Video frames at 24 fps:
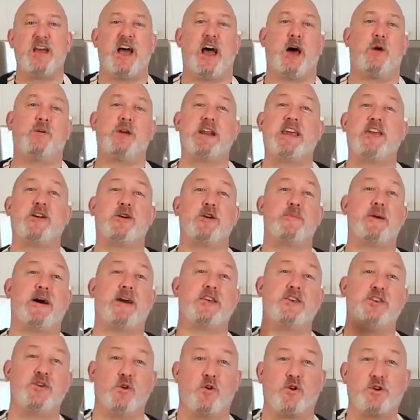I wanna hear
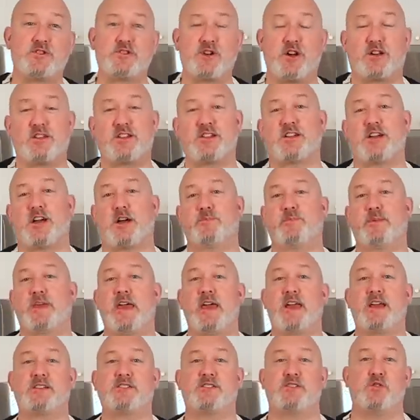about your chocolate
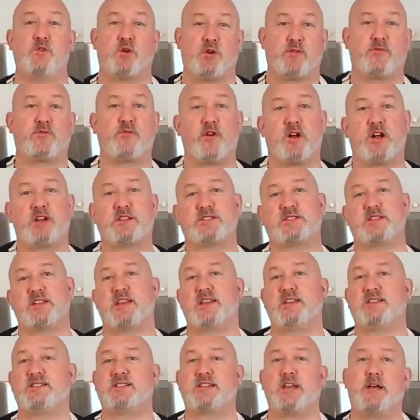cupcakes, your
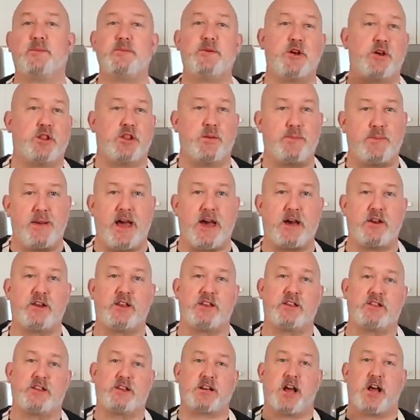frostings. Tell me all about it
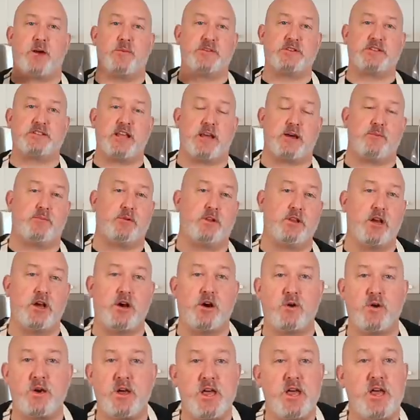in the comments down
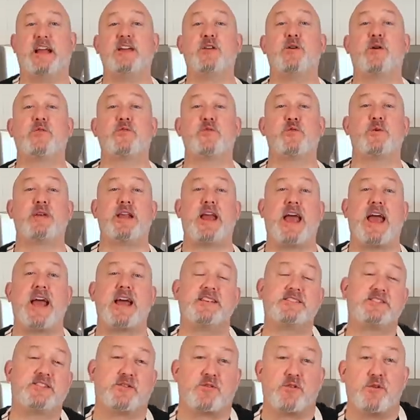below. I know everyone
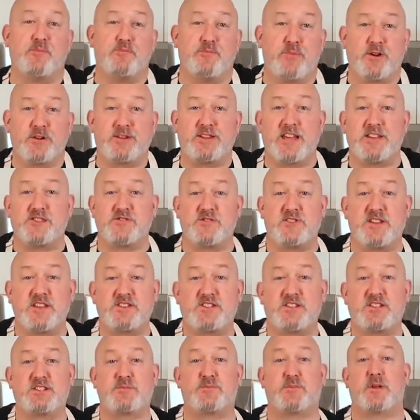has their own birthday
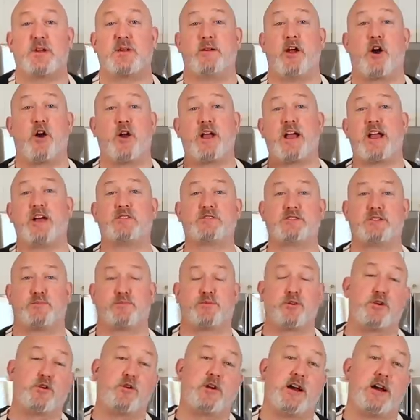traditions, but in our house, the
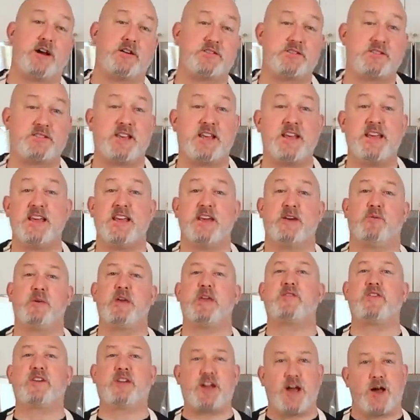Proto house, we
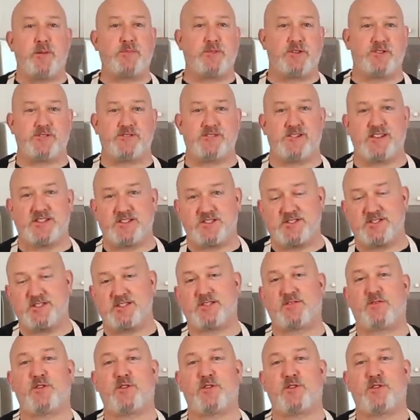have a couple of traditions.